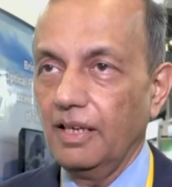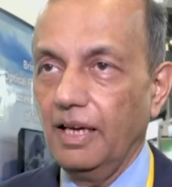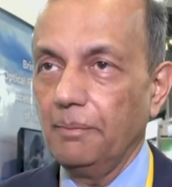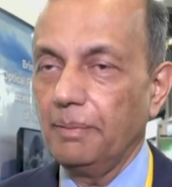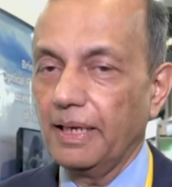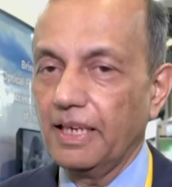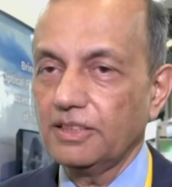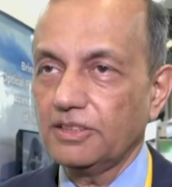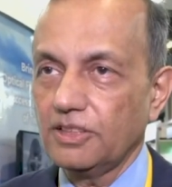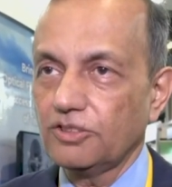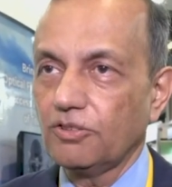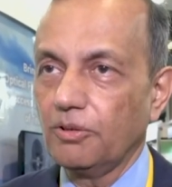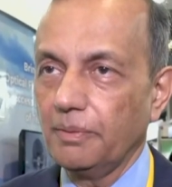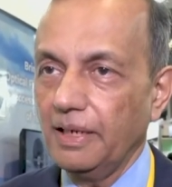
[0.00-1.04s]

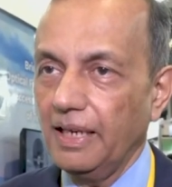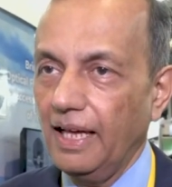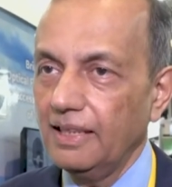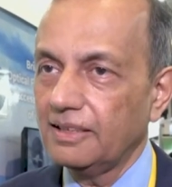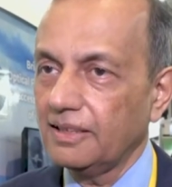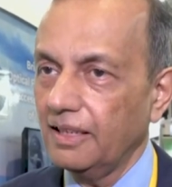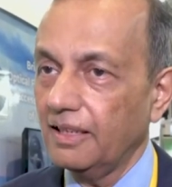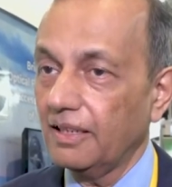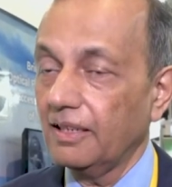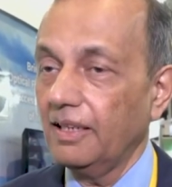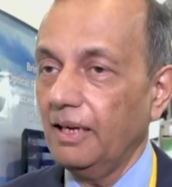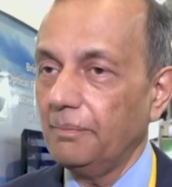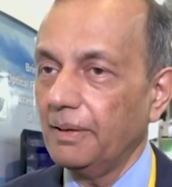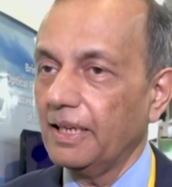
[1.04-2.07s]
Applications would be in healthcare.
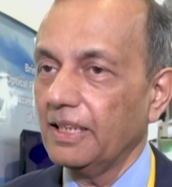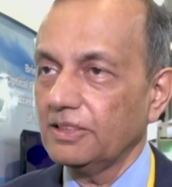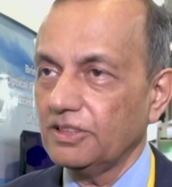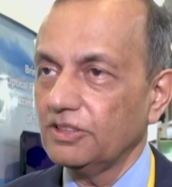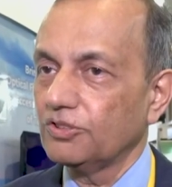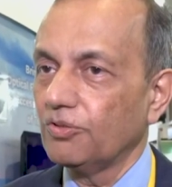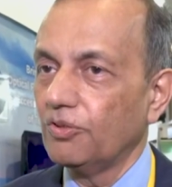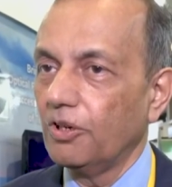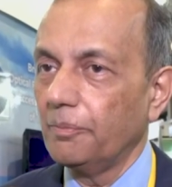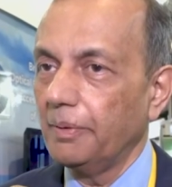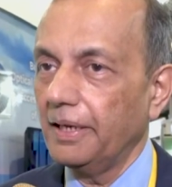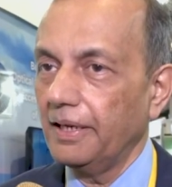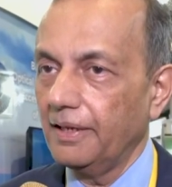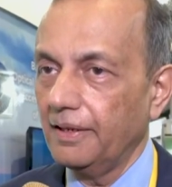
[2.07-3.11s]
Applications would
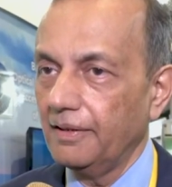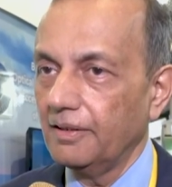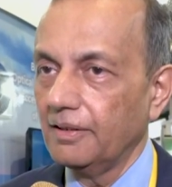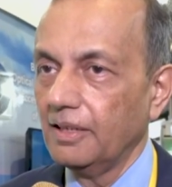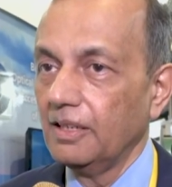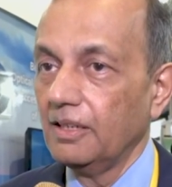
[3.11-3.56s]
be in